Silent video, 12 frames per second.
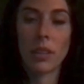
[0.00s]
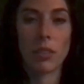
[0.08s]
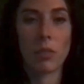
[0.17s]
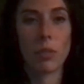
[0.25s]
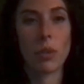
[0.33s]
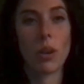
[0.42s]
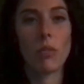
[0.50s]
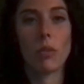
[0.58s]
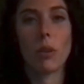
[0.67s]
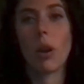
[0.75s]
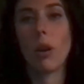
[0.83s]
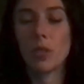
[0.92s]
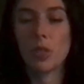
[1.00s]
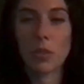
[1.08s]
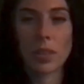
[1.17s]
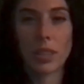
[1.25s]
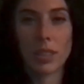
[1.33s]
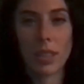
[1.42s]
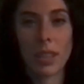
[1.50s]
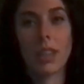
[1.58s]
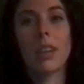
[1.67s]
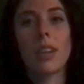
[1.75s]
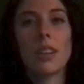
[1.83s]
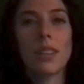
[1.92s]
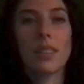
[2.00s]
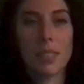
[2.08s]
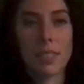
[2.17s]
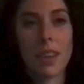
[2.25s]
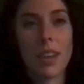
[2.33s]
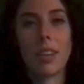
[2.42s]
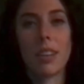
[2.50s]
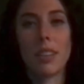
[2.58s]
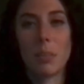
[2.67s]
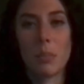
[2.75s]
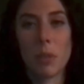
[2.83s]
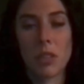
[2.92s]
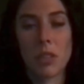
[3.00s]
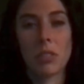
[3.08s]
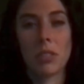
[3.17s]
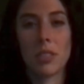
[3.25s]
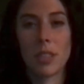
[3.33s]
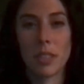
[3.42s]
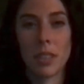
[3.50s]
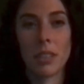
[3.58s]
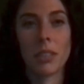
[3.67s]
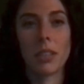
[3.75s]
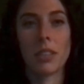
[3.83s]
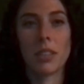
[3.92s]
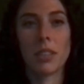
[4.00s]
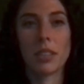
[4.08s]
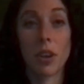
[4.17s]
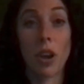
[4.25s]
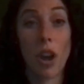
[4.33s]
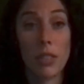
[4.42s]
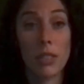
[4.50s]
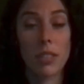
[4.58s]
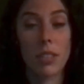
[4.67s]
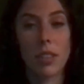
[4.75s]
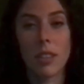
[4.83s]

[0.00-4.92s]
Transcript: Like if we're always doing it like design and then materials and then color and then cost,